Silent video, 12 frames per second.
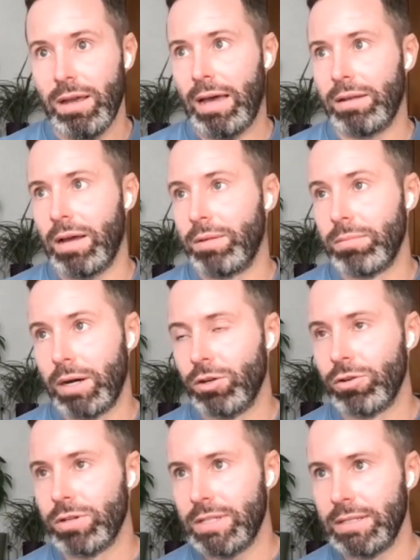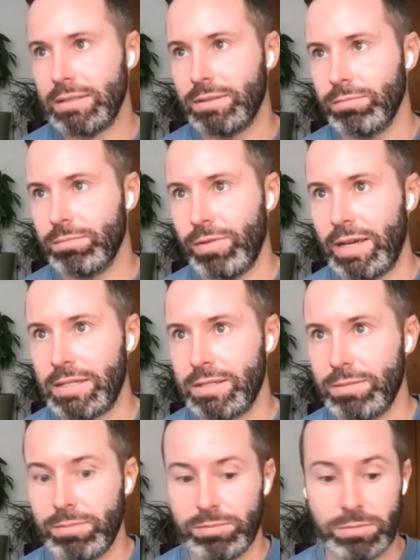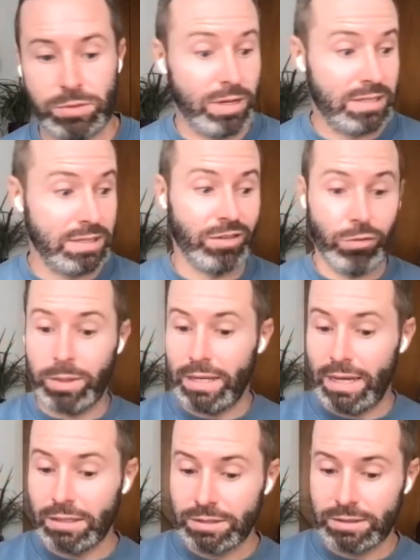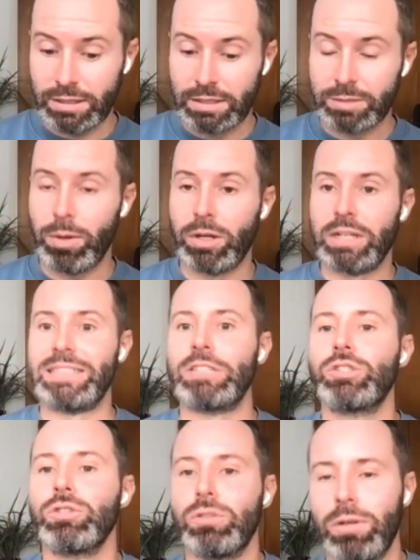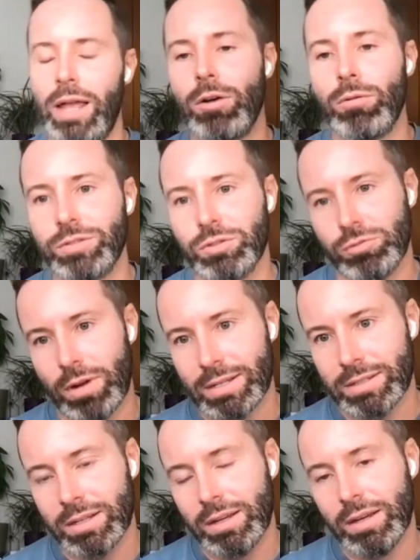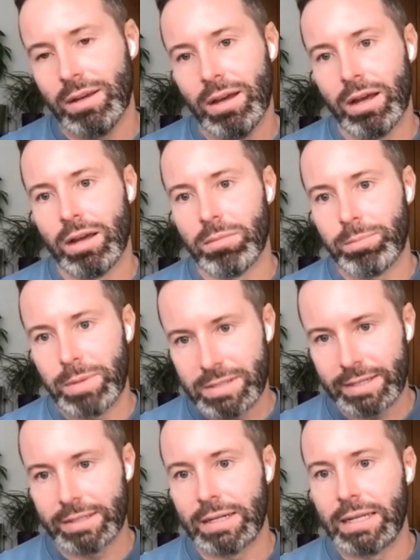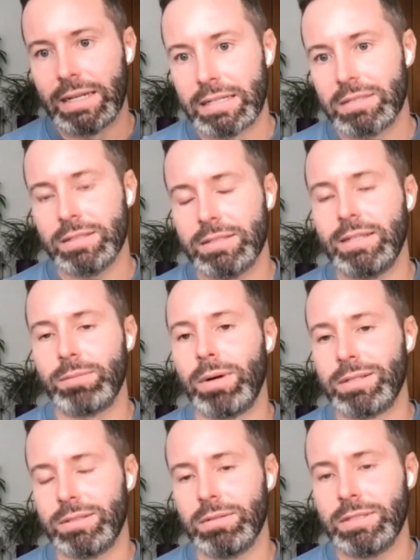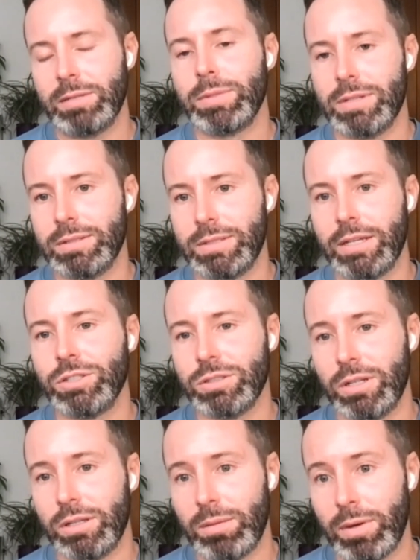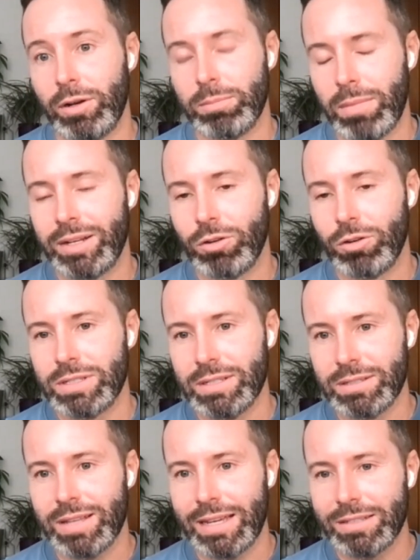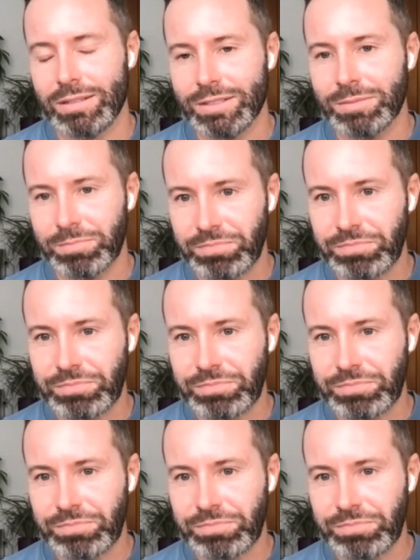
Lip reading: And minorities face stress as everybody else does, but an additional layer of stress, particularly linked to stigmatization and then minority status.